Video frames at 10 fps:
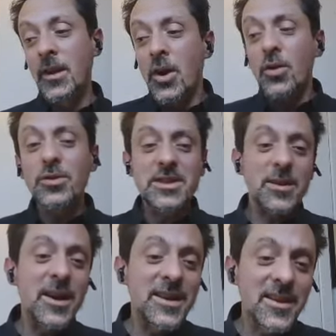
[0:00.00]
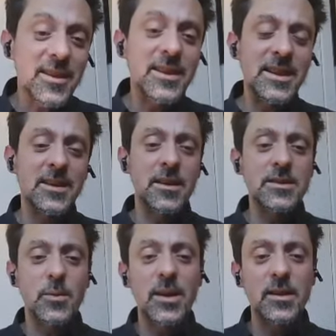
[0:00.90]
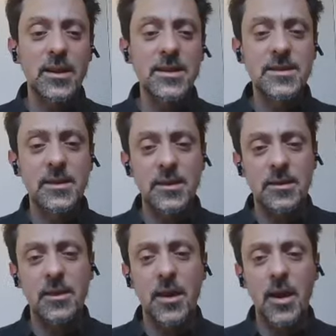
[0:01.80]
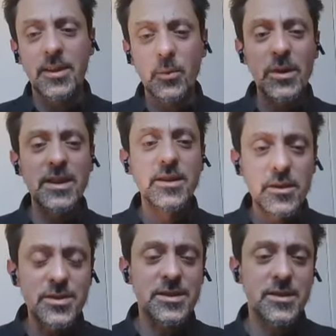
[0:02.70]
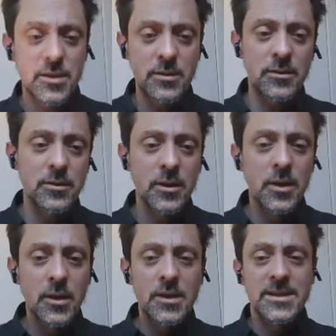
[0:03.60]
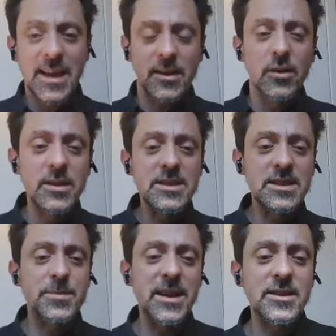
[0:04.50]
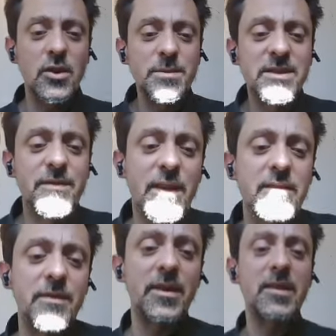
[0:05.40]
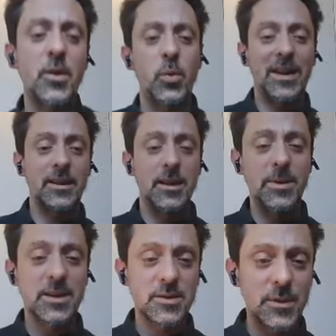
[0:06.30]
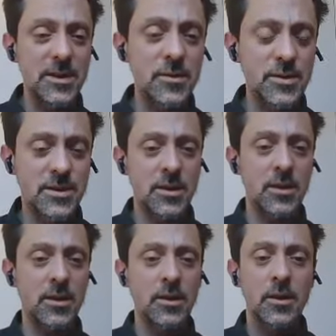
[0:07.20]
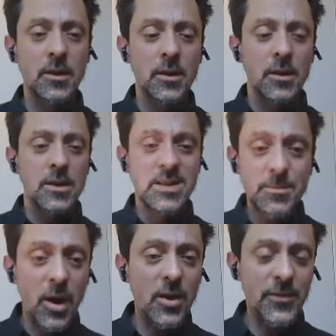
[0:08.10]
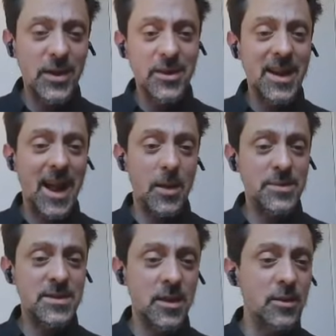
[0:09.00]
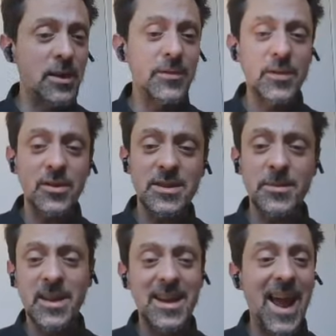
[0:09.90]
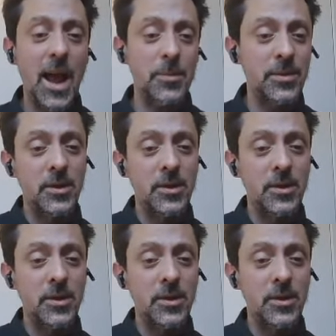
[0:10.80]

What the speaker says: also another thing as well is that I think we're used to technologies being adopted very, very quickly because we're used to smartphone and apps. So if you've got an app,